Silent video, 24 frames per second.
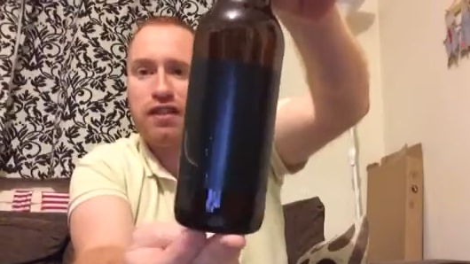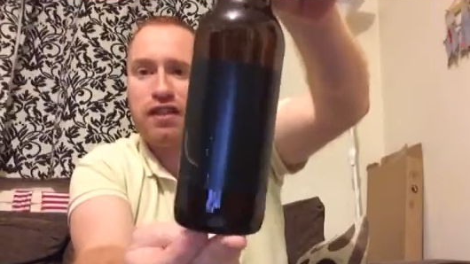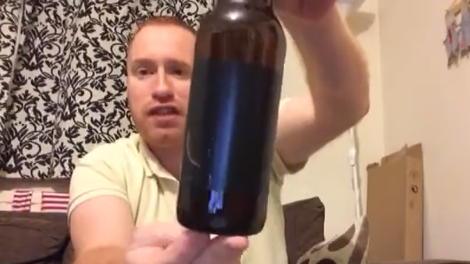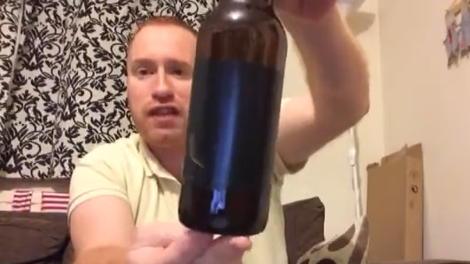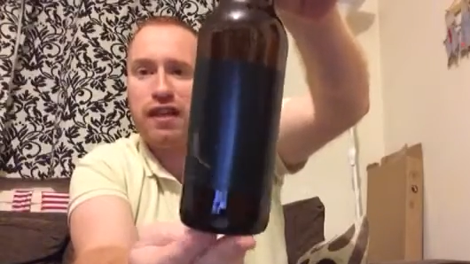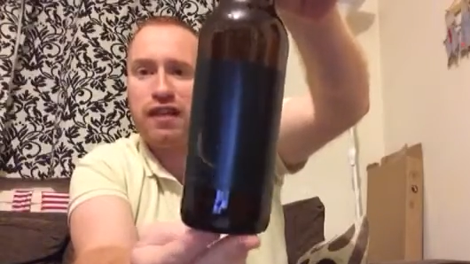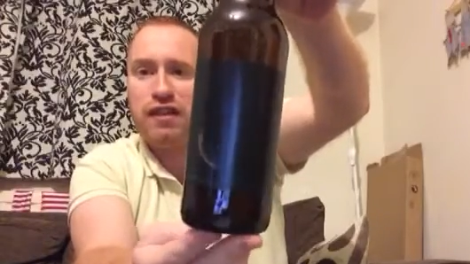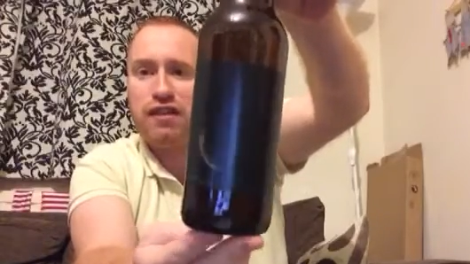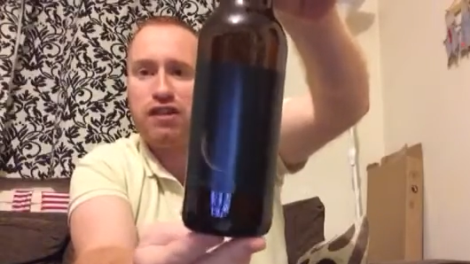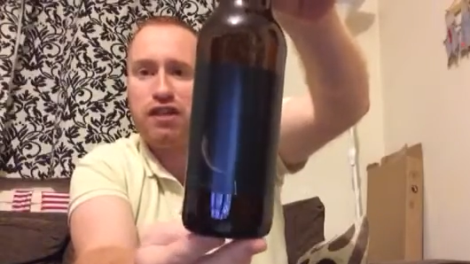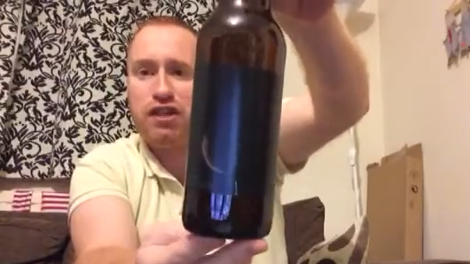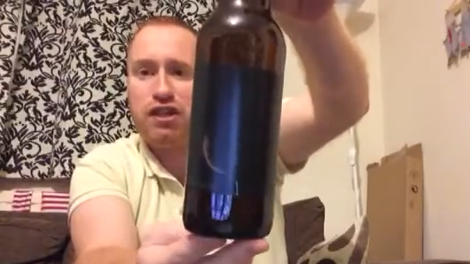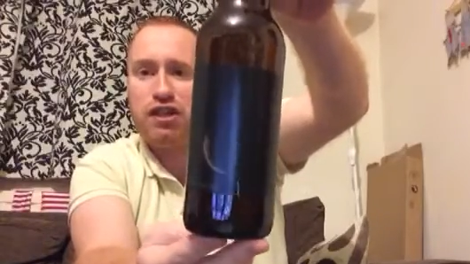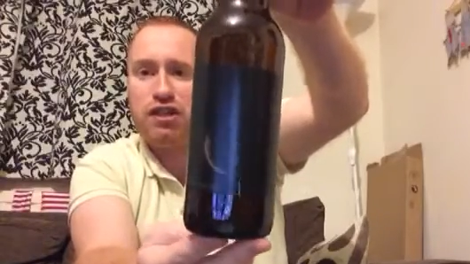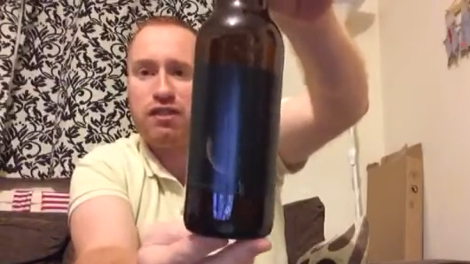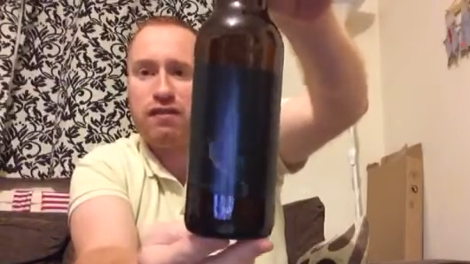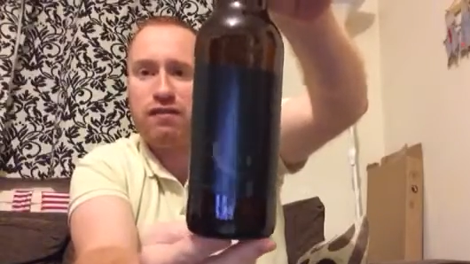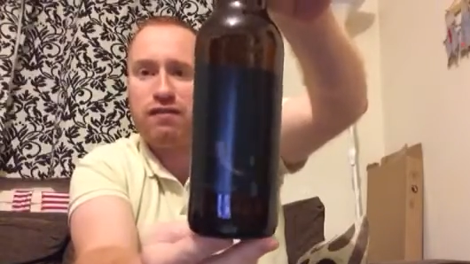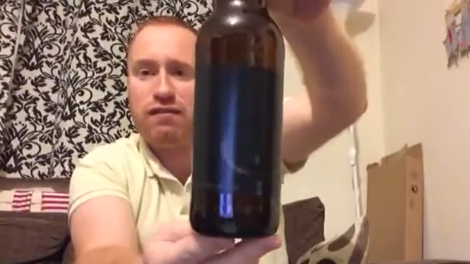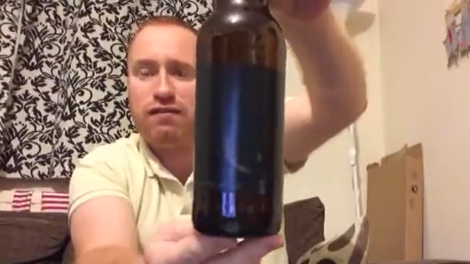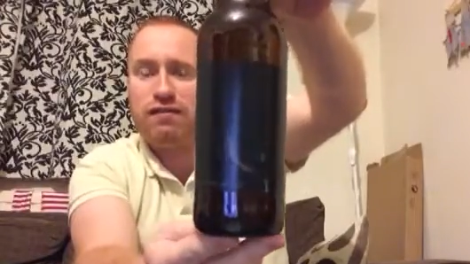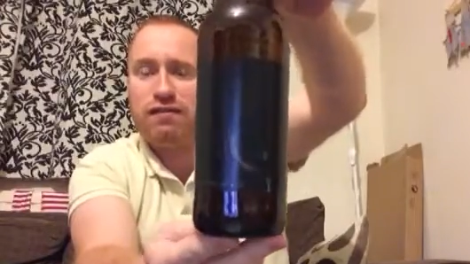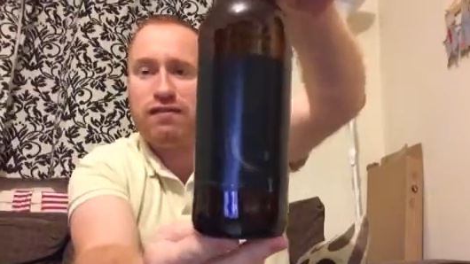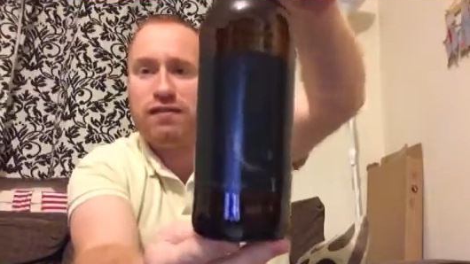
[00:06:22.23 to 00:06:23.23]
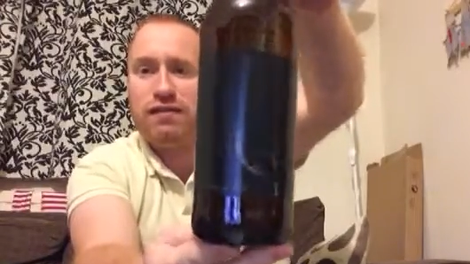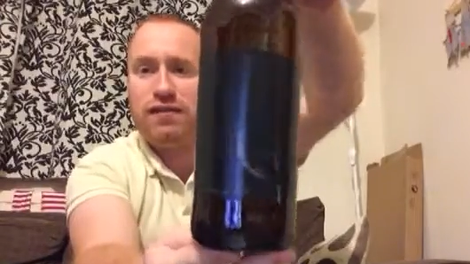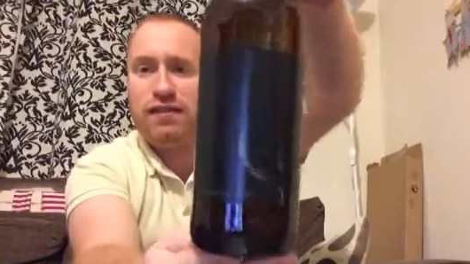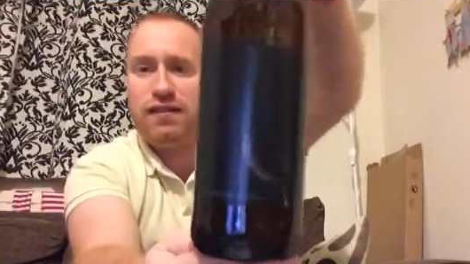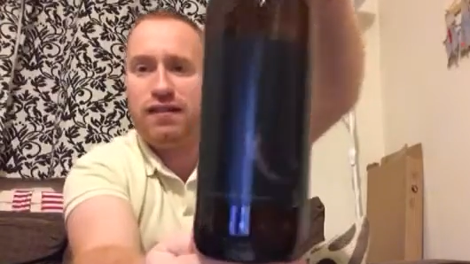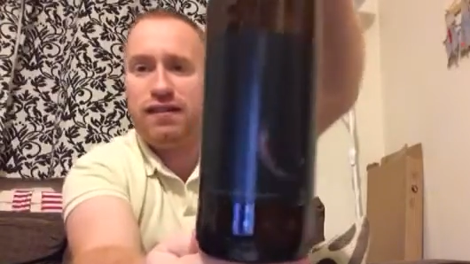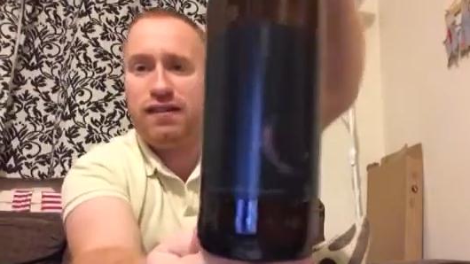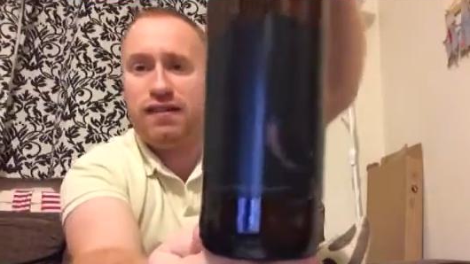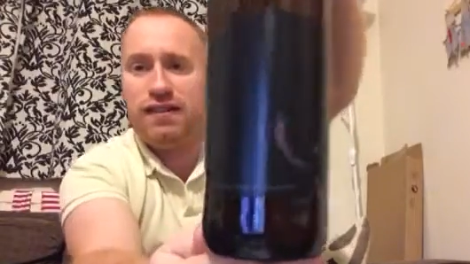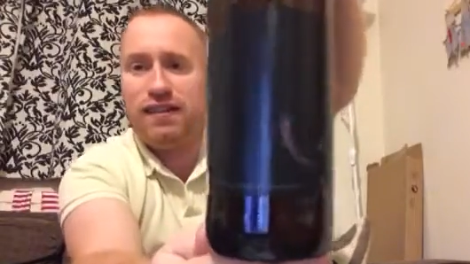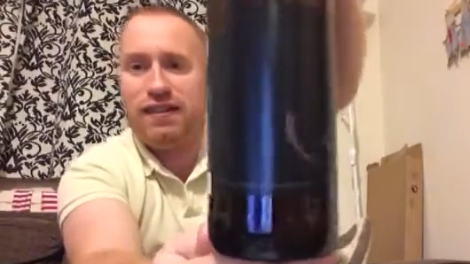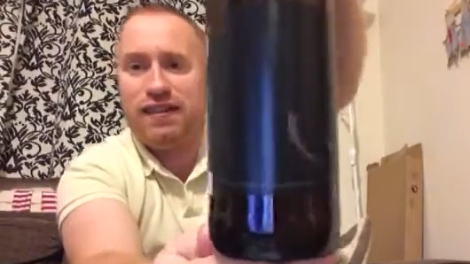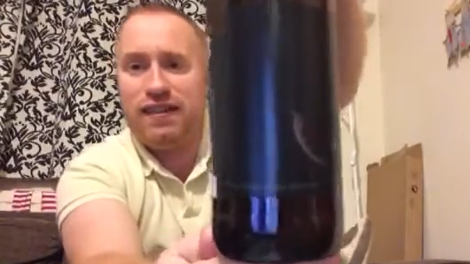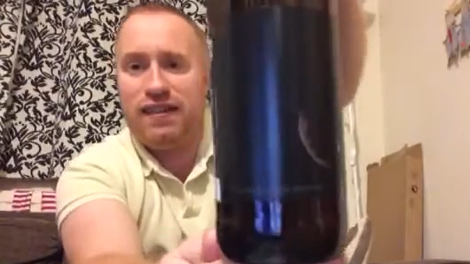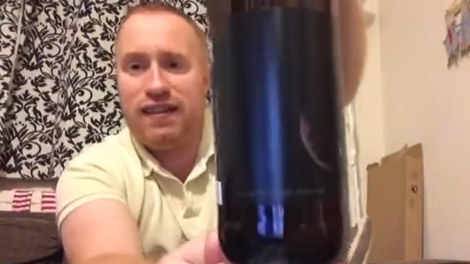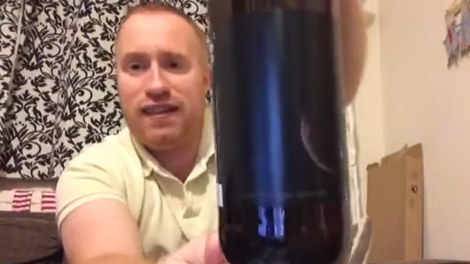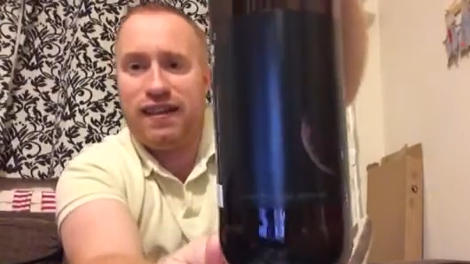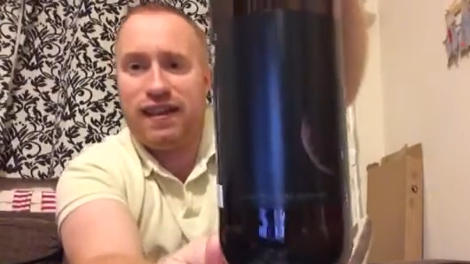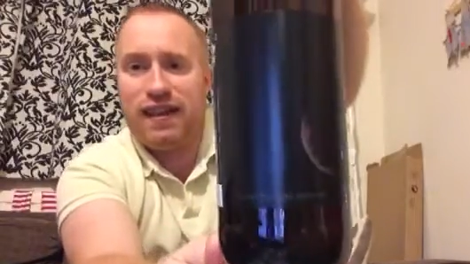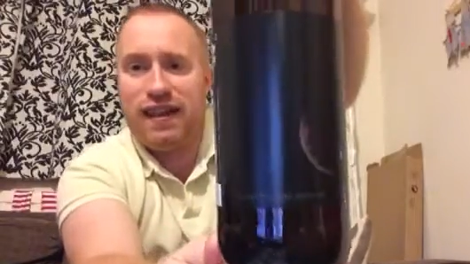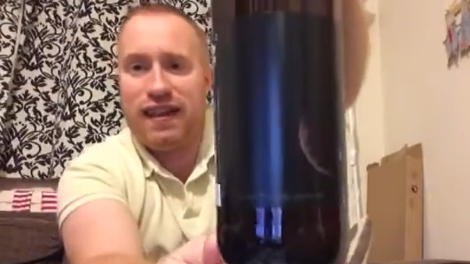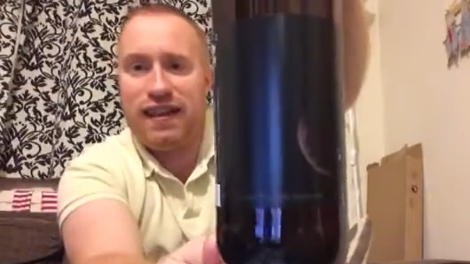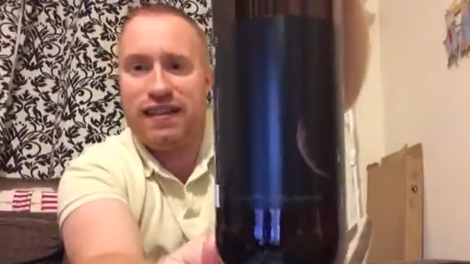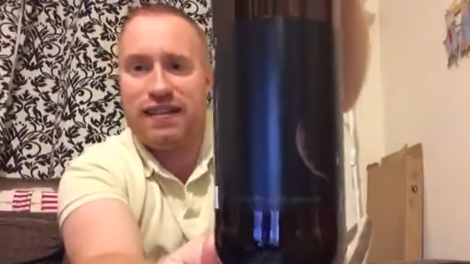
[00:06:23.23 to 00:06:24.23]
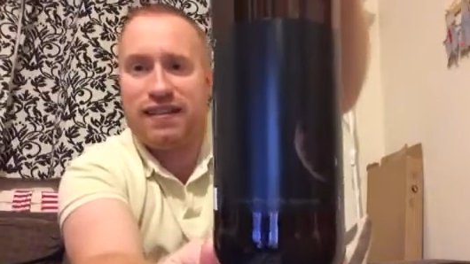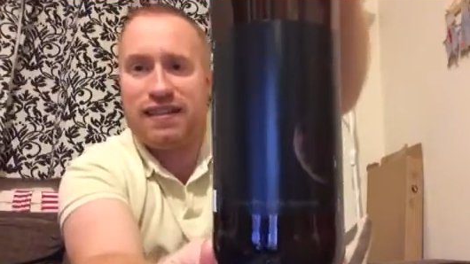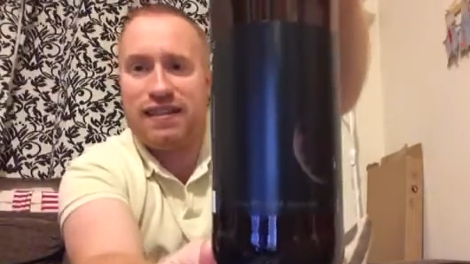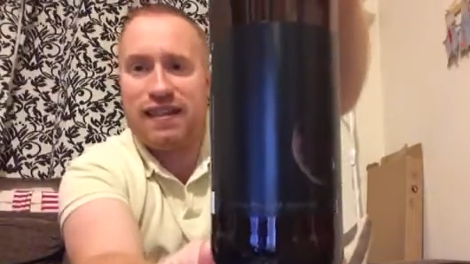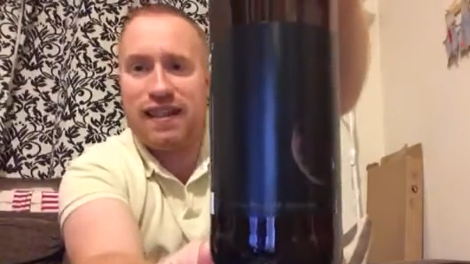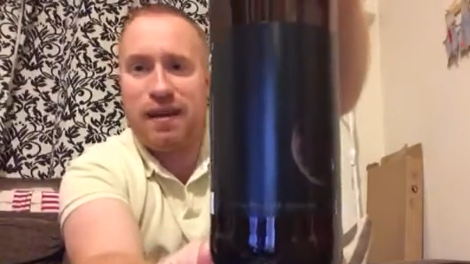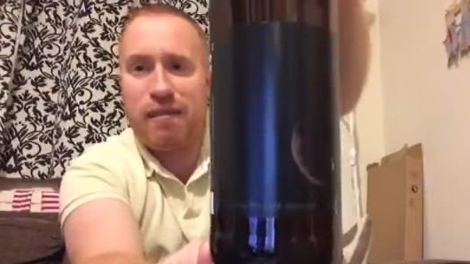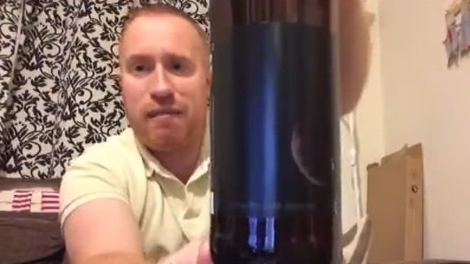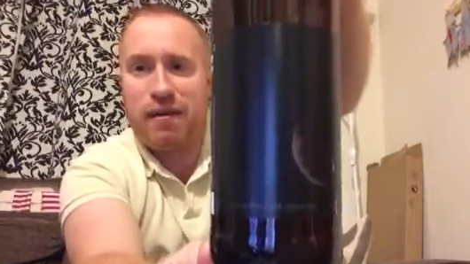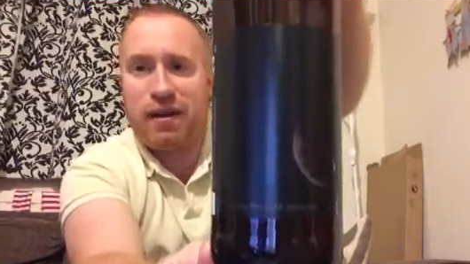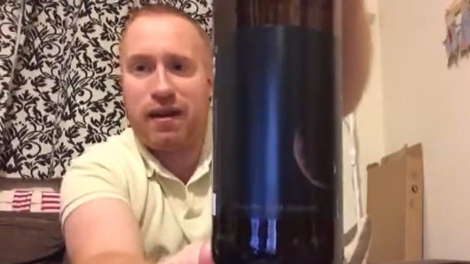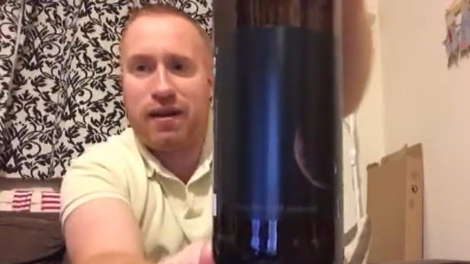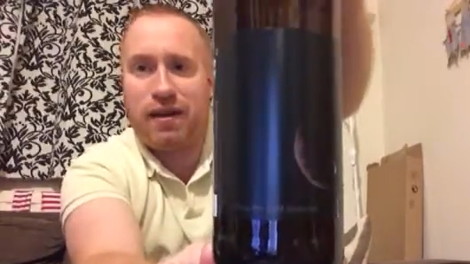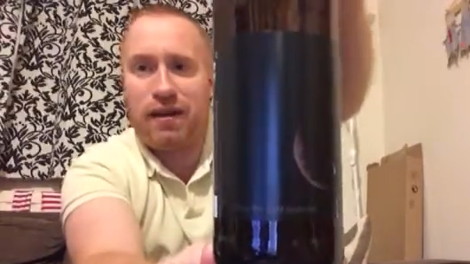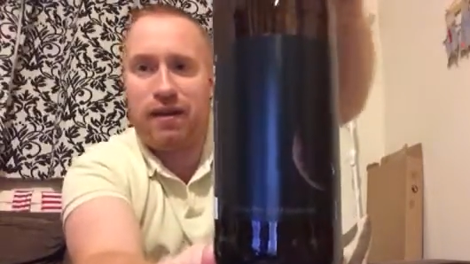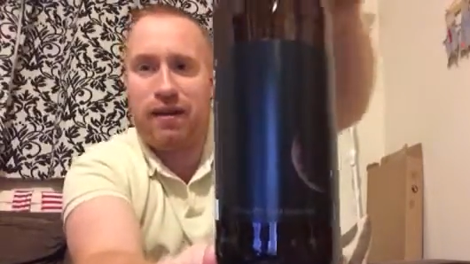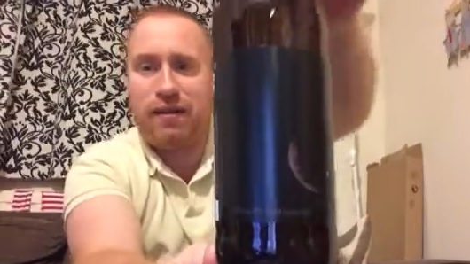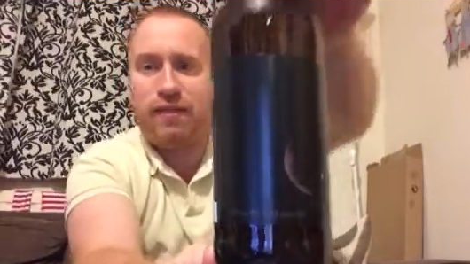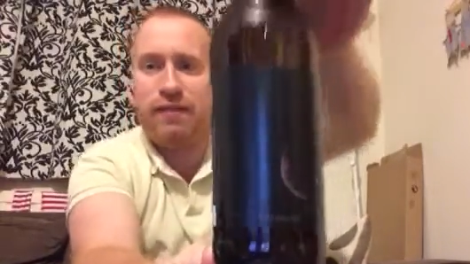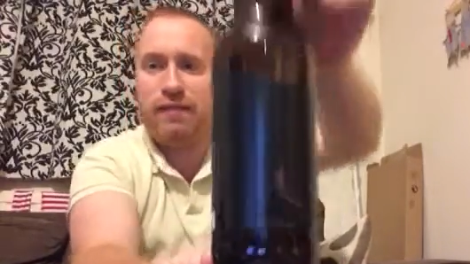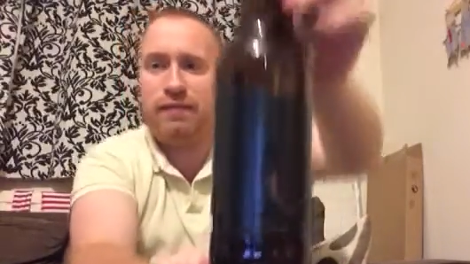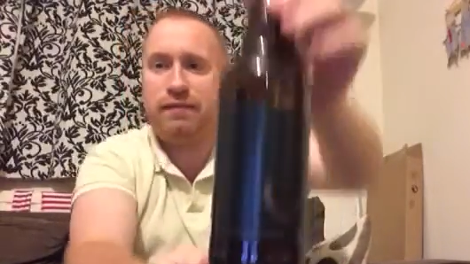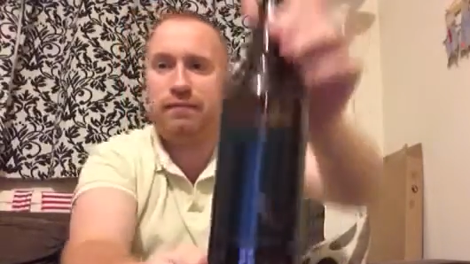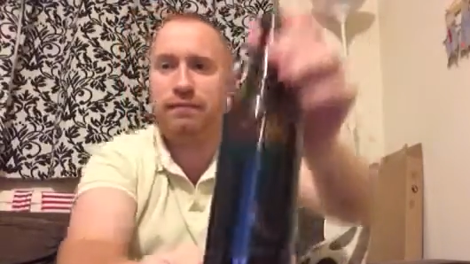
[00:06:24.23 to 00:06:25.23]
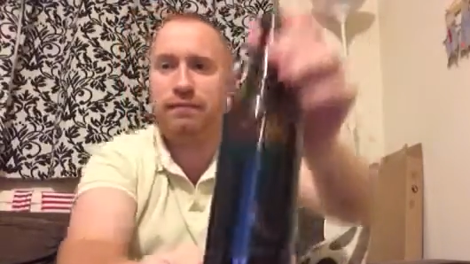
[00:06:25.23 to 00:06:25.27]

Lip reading: Cheers and Slamacara.